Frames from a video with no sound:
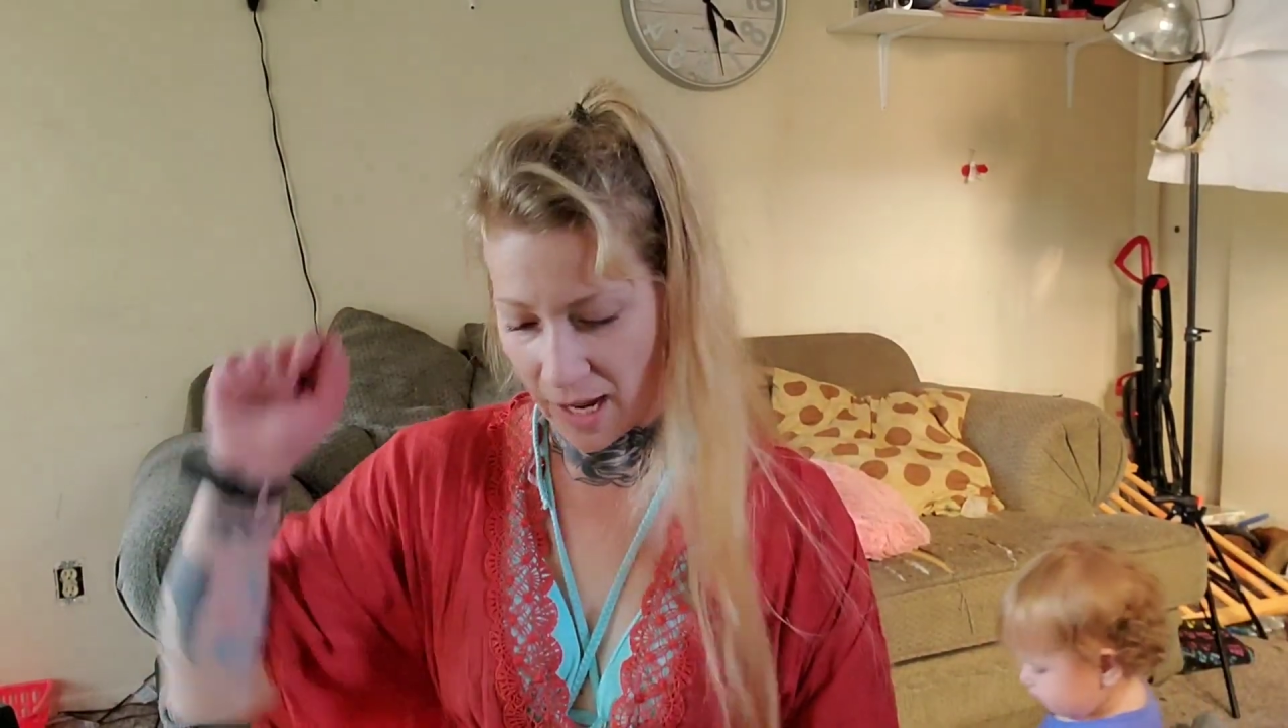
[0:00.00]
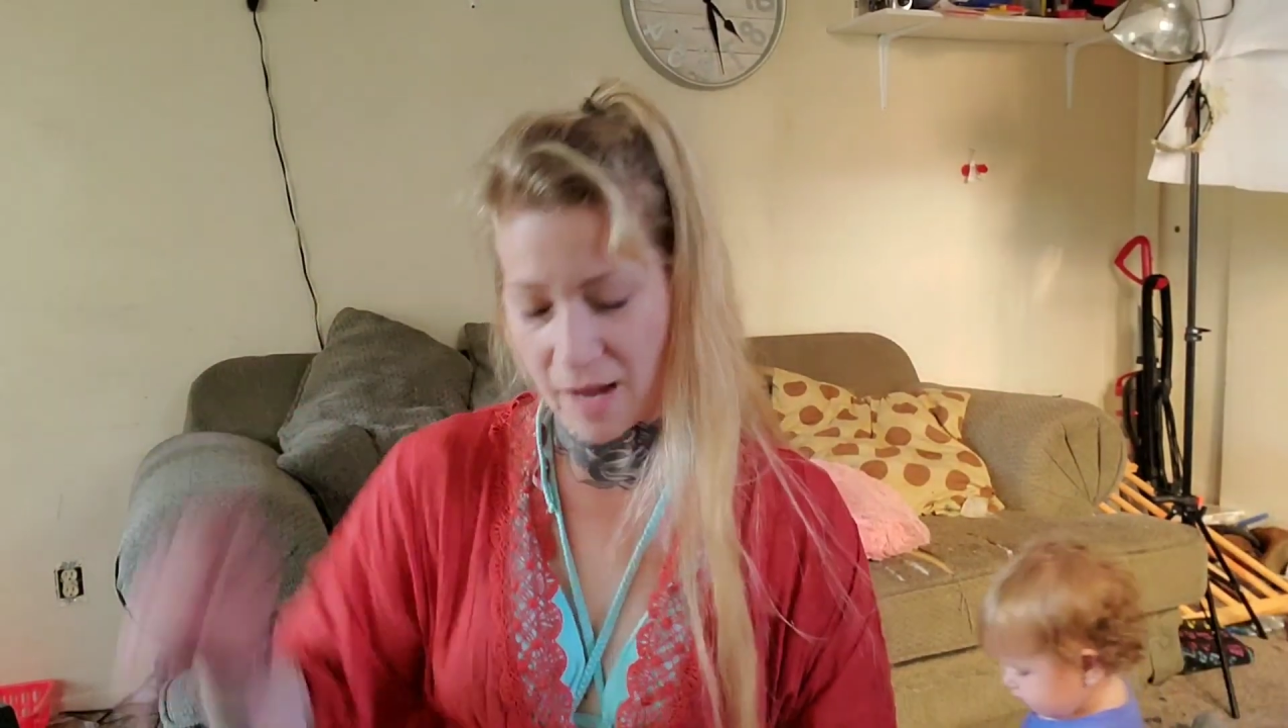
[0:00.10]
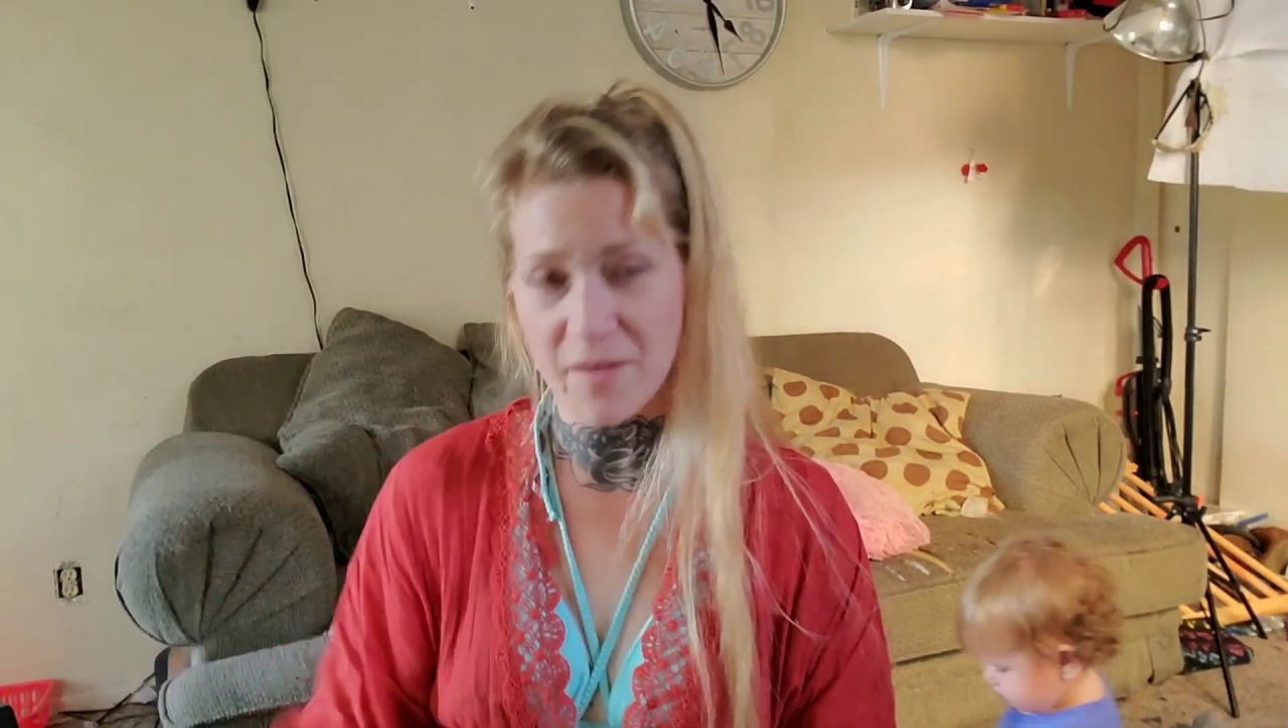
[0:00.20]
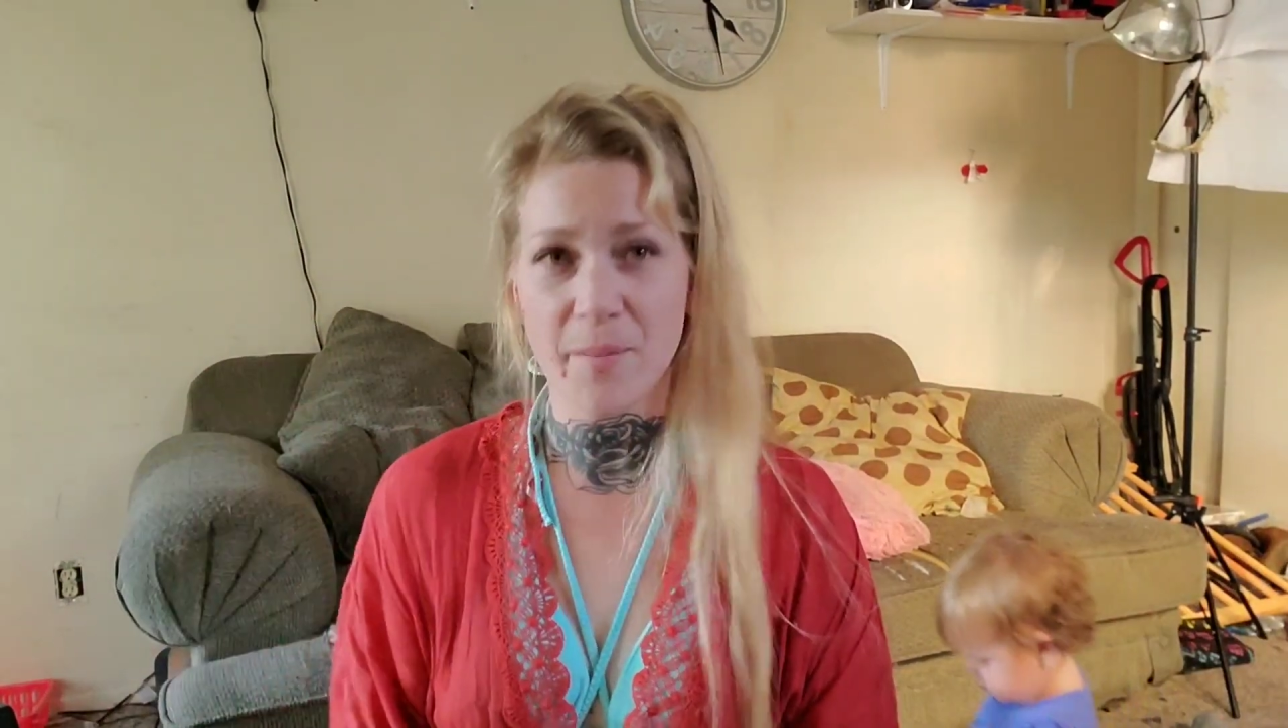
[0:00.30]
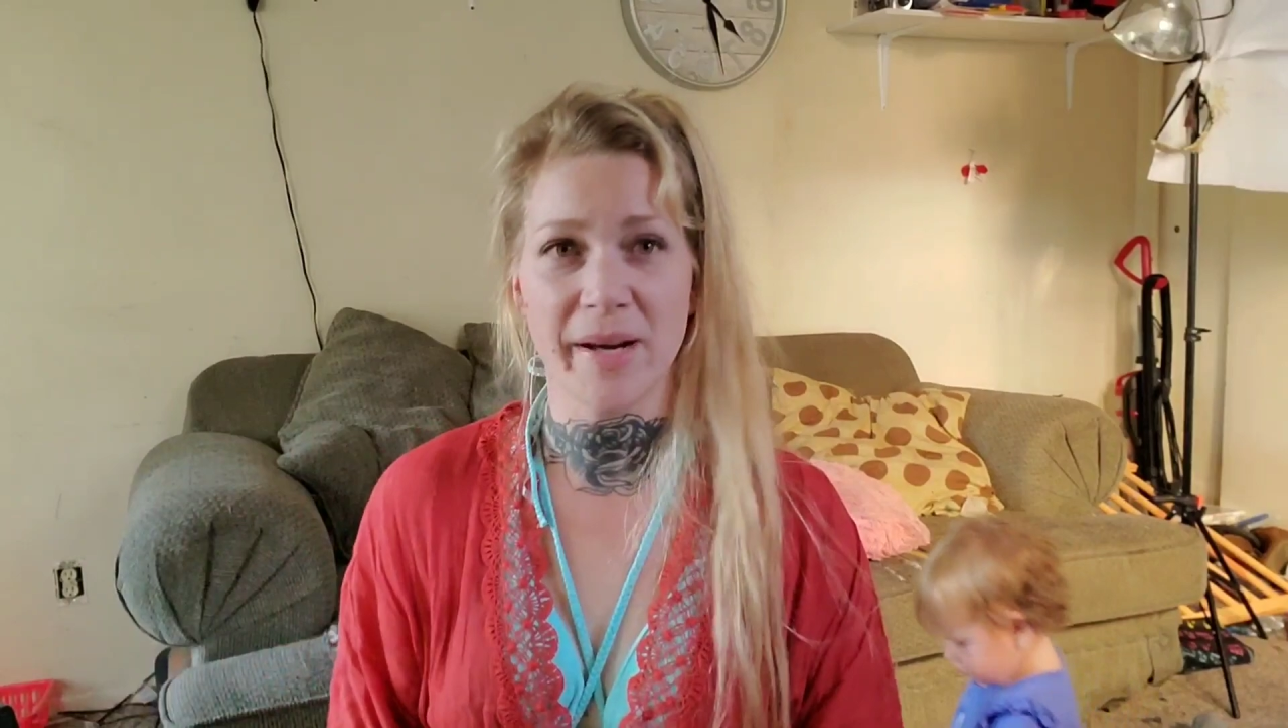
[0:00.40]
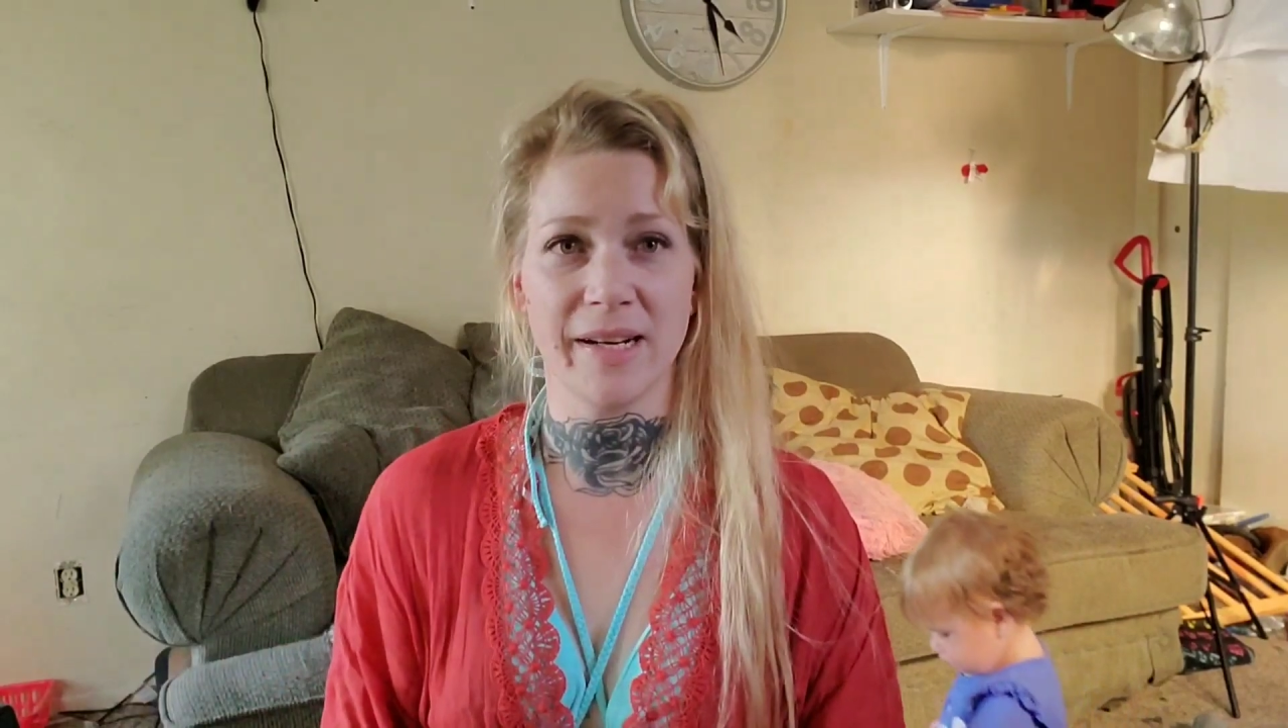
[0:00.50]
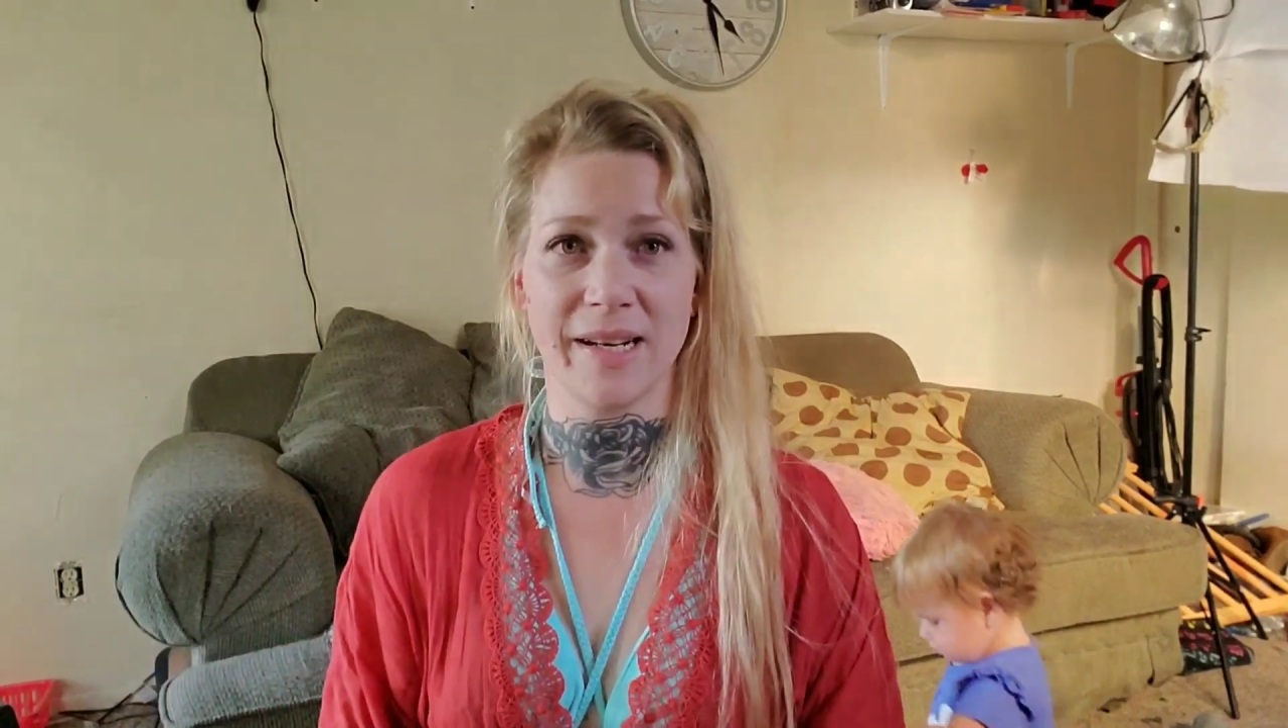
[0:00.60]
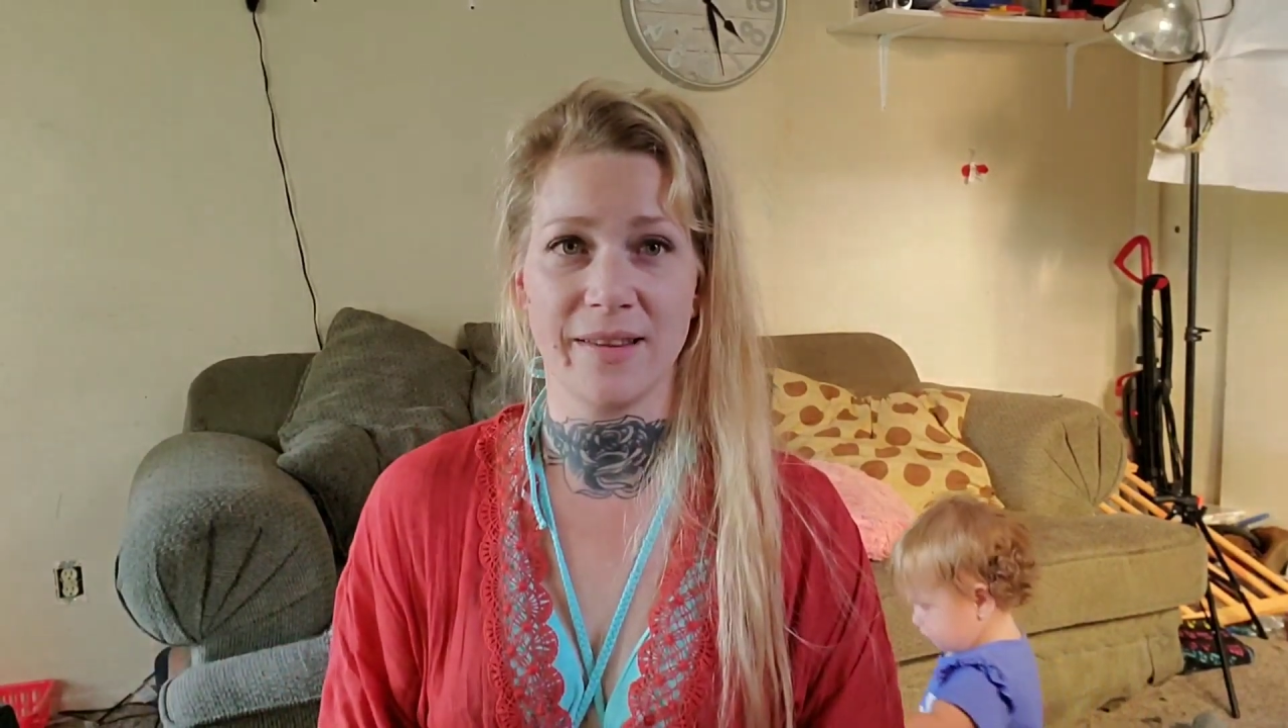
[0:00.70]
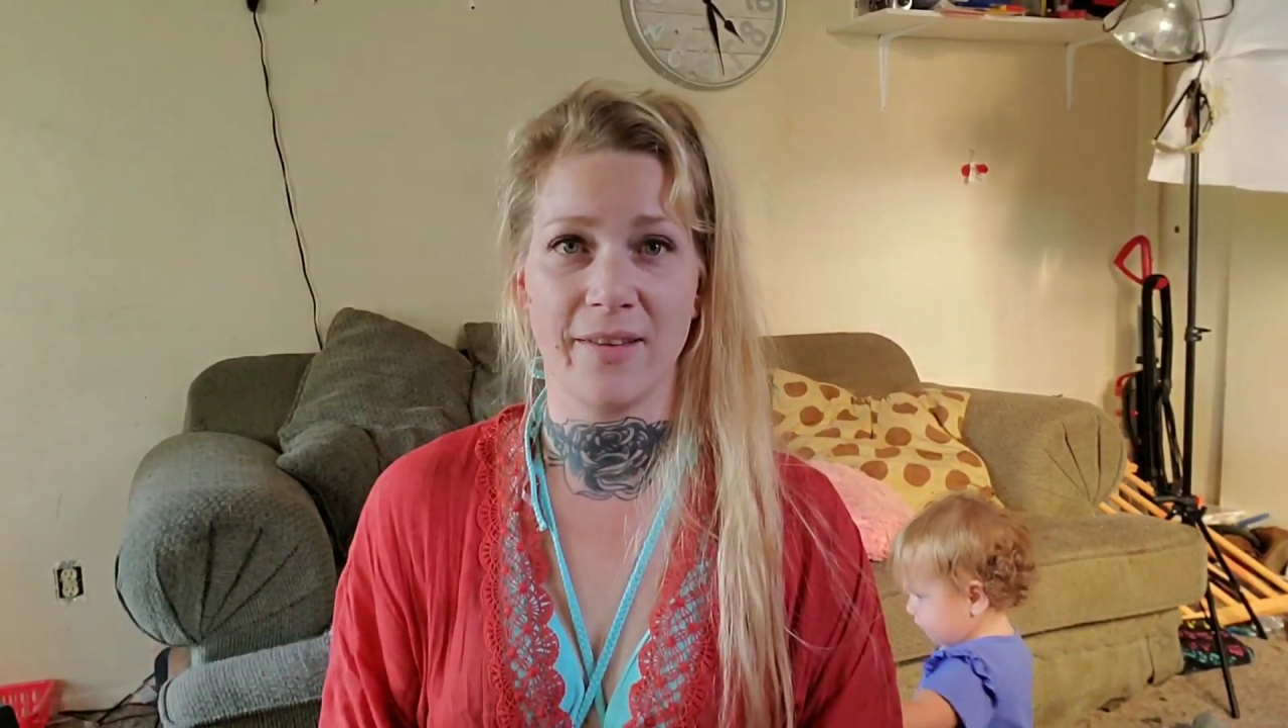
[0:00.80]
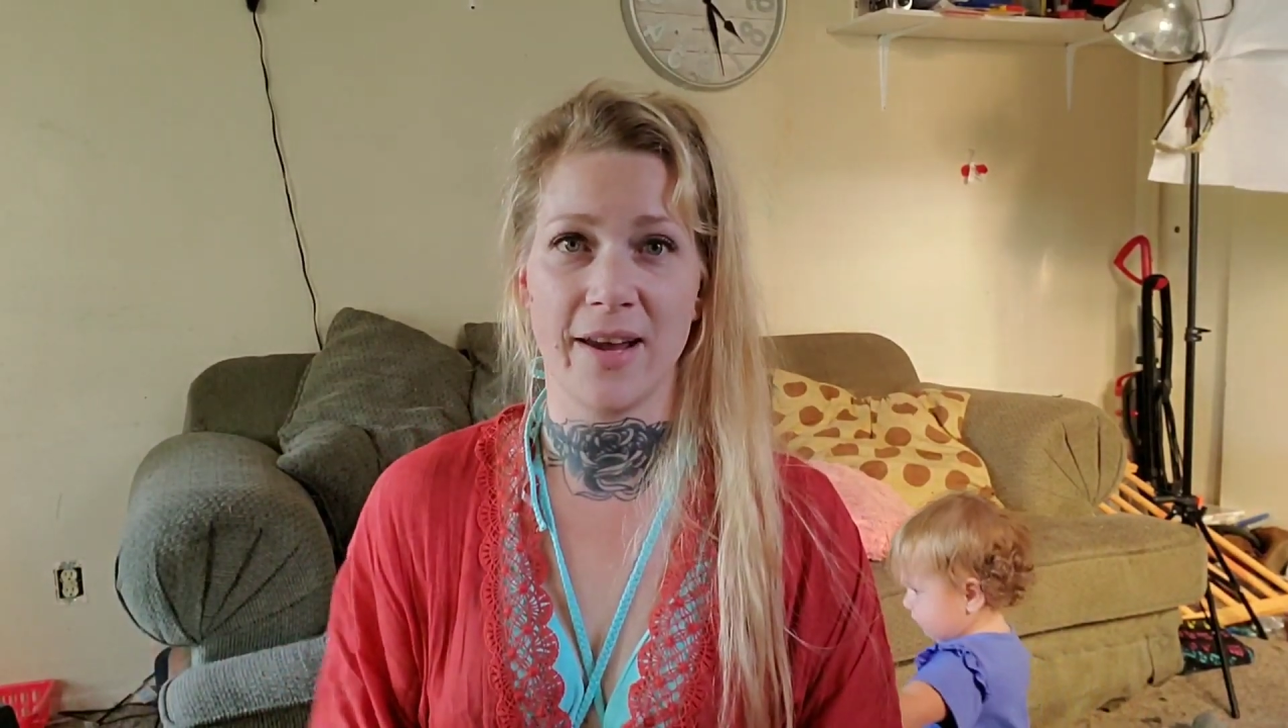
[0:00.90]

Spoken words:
Everybody didn't